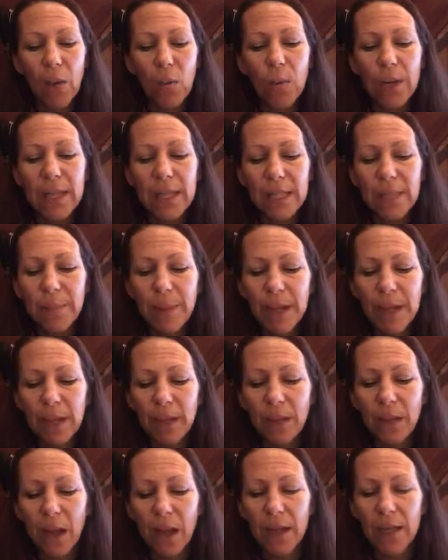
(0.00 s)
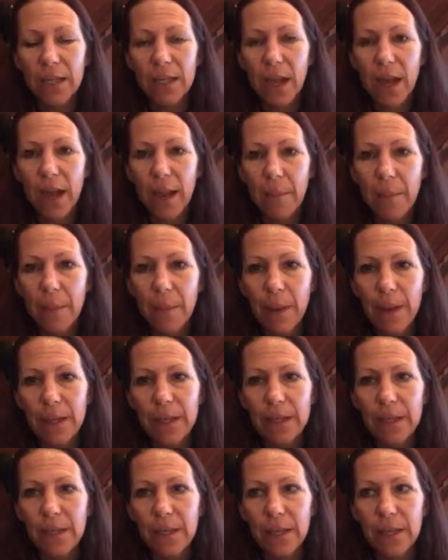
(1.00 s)
We spend a lot of time
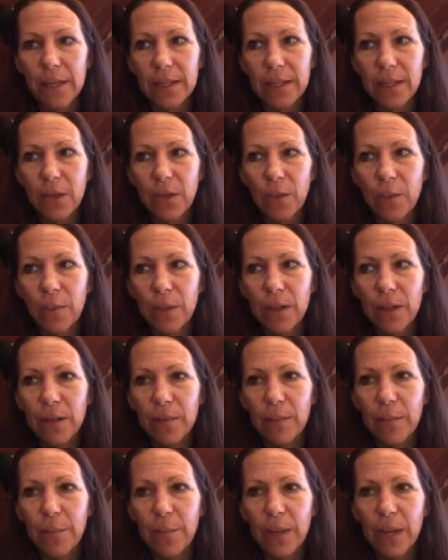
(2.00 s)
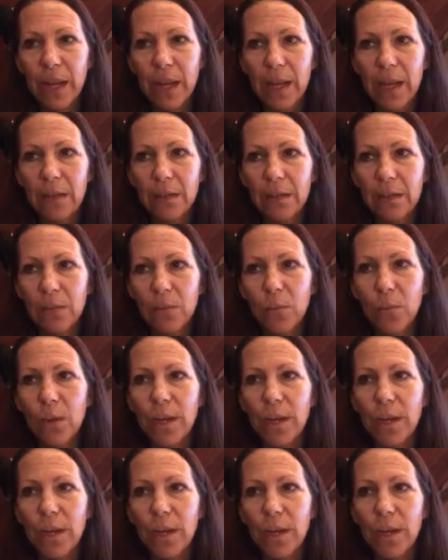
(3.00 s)
as human beings.